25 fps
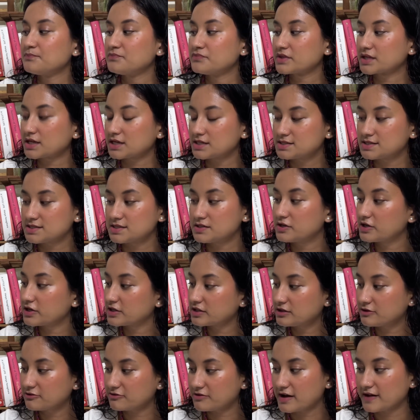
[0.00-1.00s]

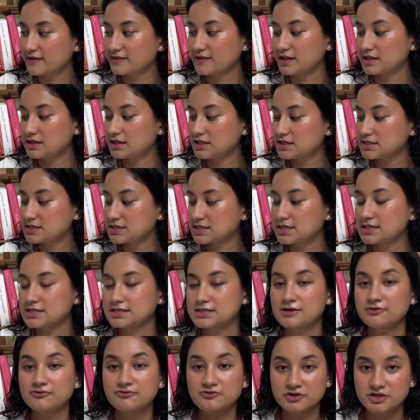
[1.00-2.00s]
Considering the fact that this is
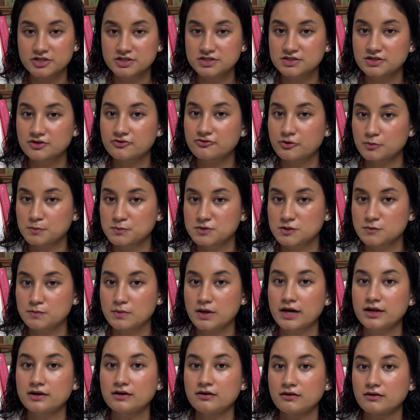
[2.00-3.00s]
a first from
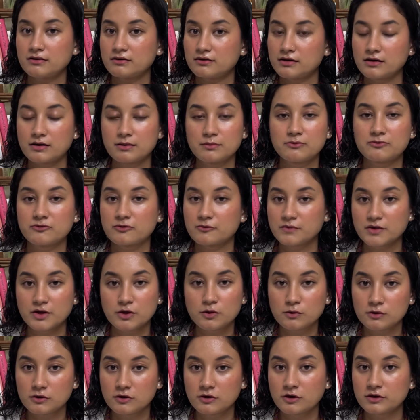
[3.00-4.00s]
Zubaan, from the
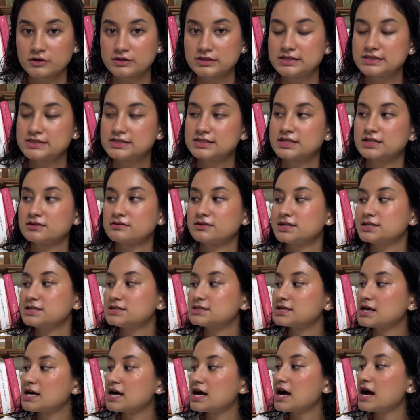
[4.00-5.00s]
whole Northeast
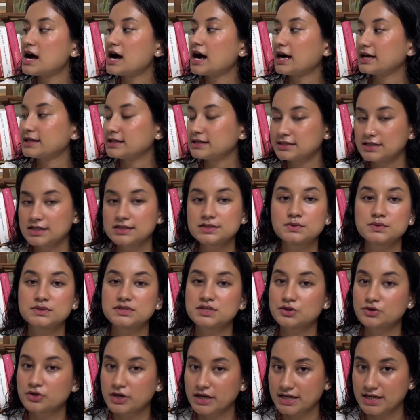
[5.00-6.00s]
series, I think this was
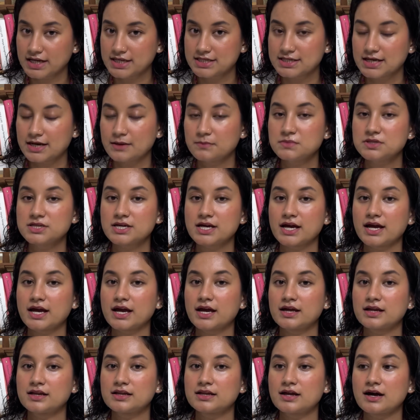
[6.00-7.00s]
a great attempt,
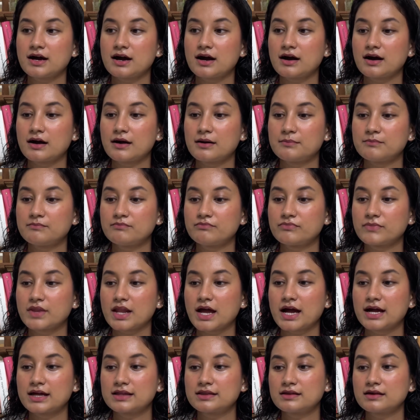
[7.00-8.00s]
and
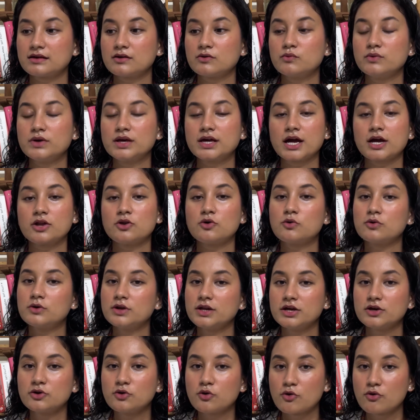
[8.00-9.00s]
I think we can
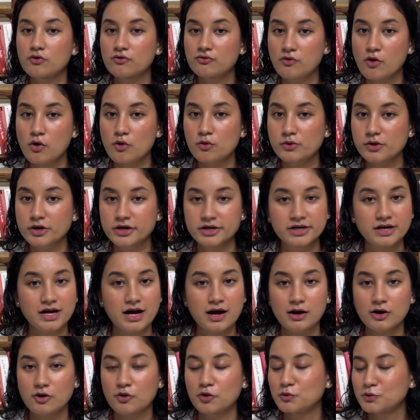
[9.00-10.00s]
only go forward,
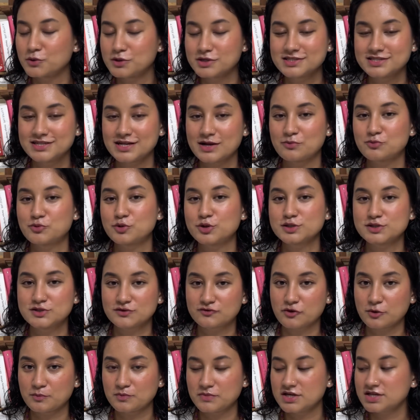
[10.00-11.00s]
onwards and upwards
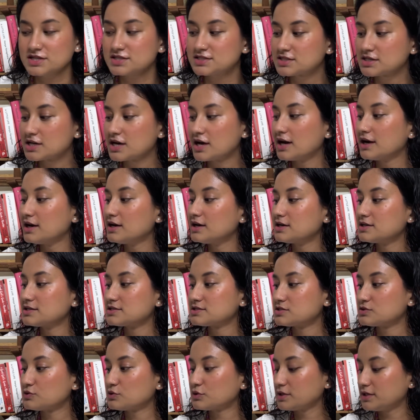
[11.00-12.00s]
from this.
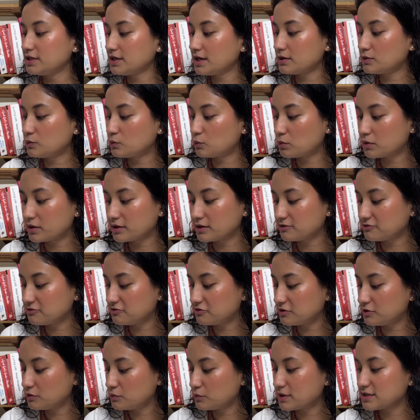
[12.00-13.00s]
So yeah,
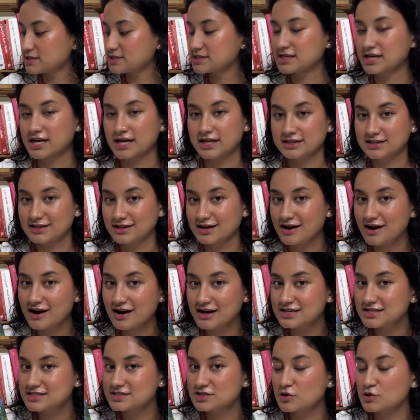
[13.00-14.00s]
wonderful. Once again, the
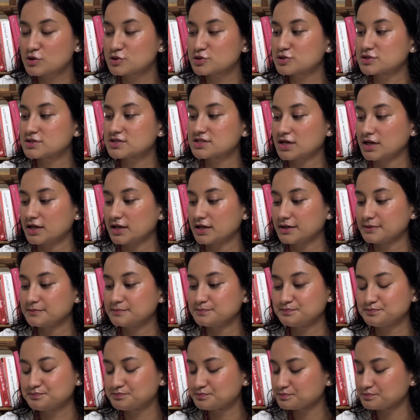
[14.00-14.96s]
art is also stunning.